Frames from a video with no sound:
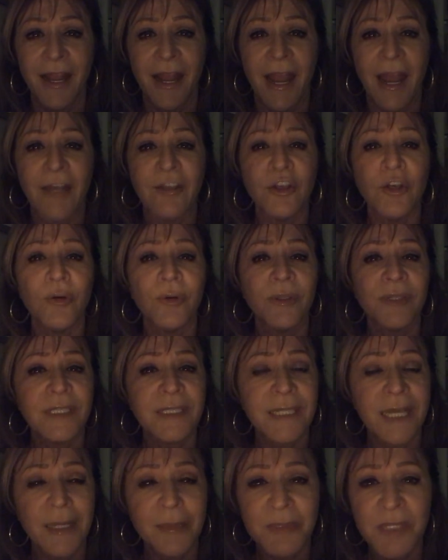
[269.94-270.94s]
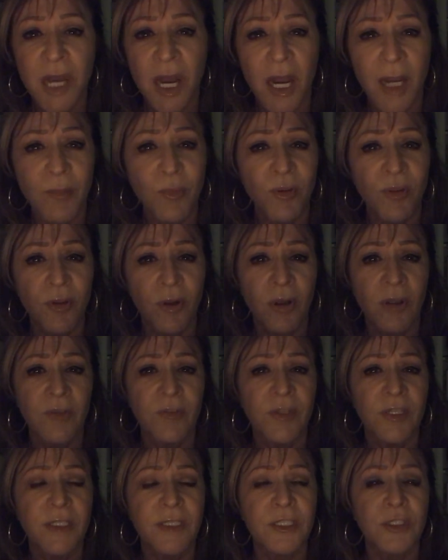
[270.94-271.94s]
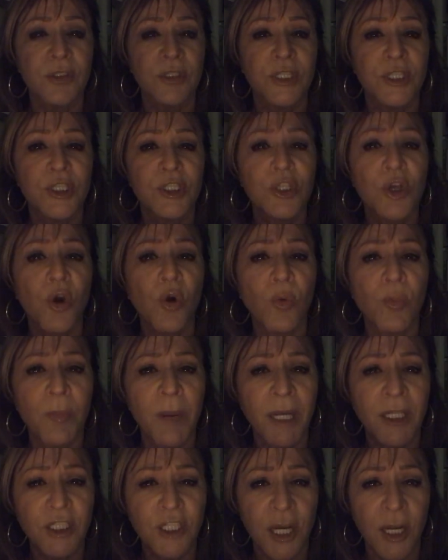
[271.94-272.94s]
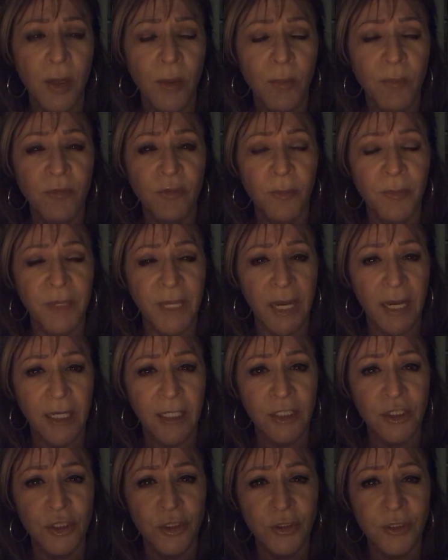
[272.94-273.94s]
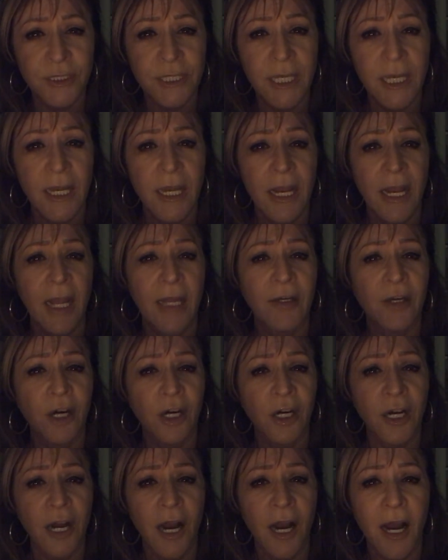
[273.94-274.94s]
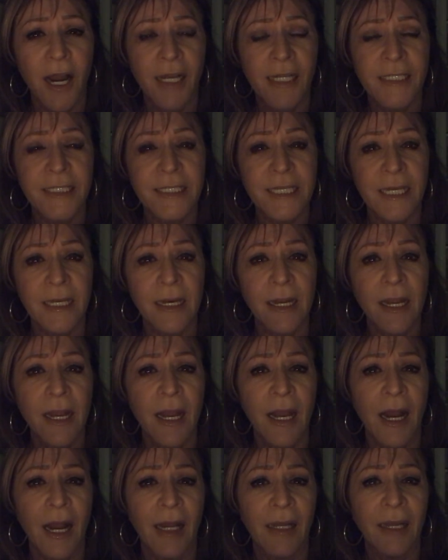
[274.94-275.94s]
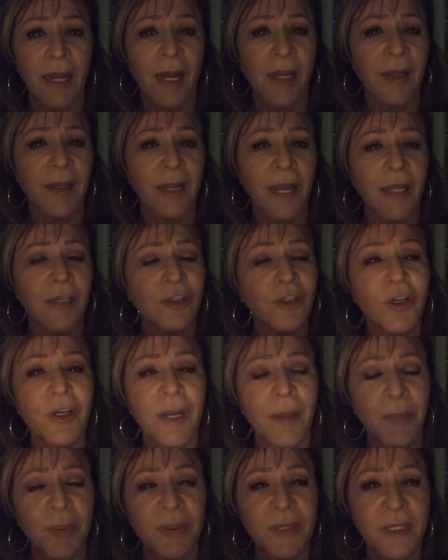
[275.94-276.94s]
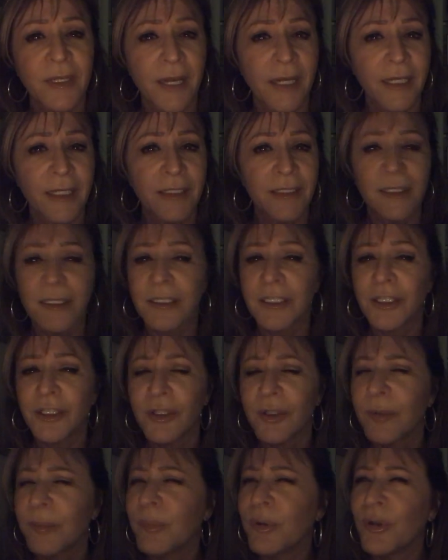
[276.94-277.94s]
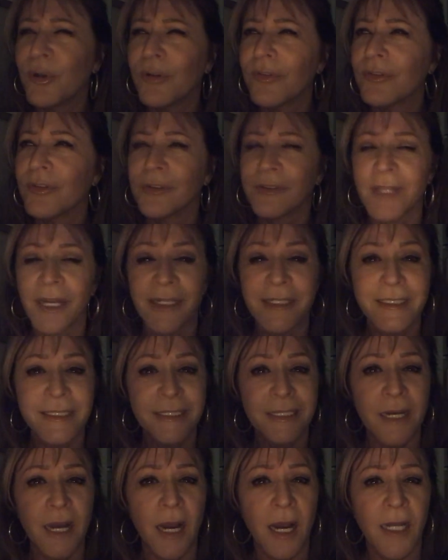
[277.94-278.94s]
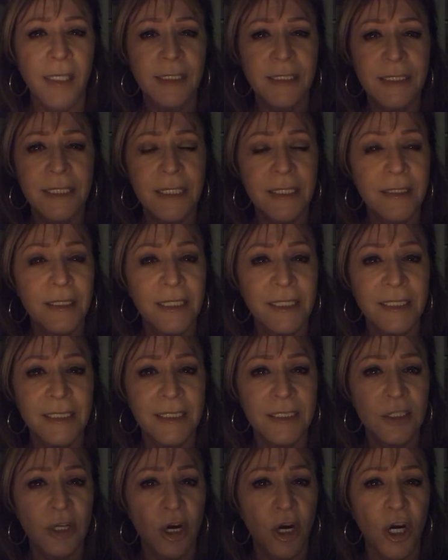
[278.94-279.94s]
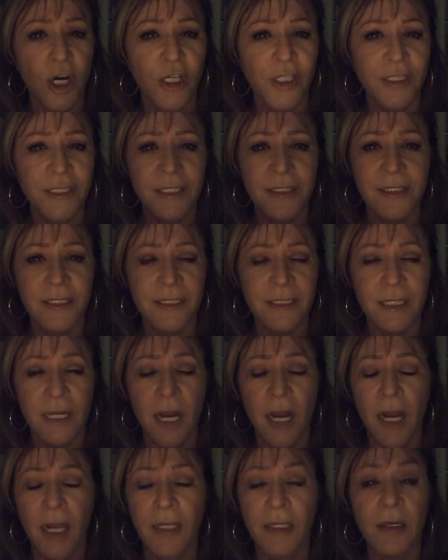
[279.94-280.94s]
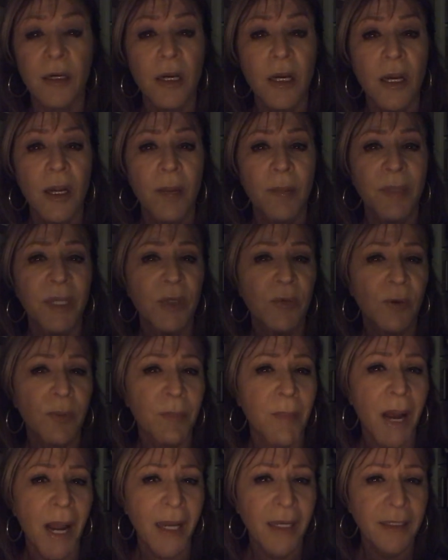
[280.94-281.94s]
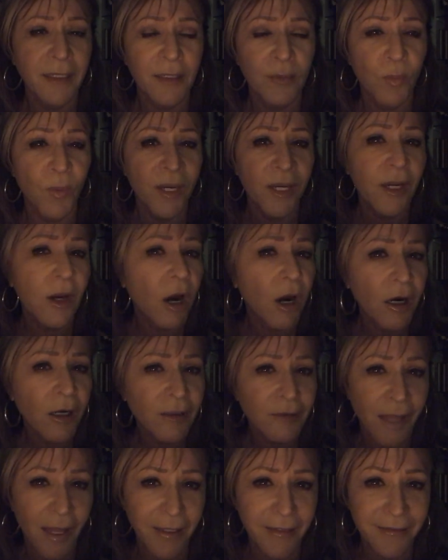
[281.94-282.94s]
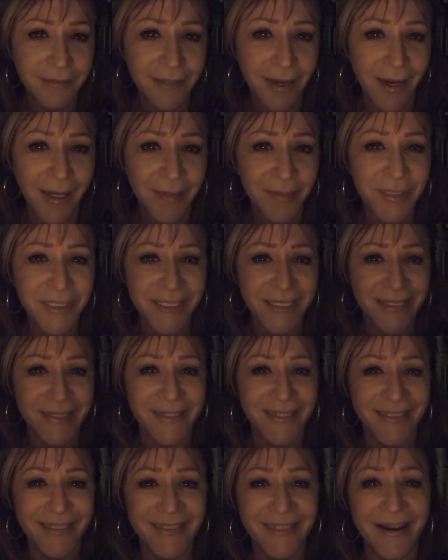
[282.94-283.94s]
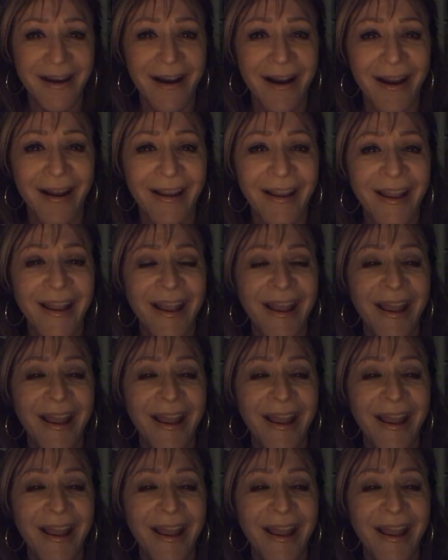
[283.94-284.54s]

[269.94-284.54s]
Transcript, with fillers: And you know, at the same time with all of this, there's so much help from the angels and our guides. And I, I, I look up at the night, clear, beautiful night sky sky, seeing these stars in the sky, and being reminded we are like diamonds in the sky,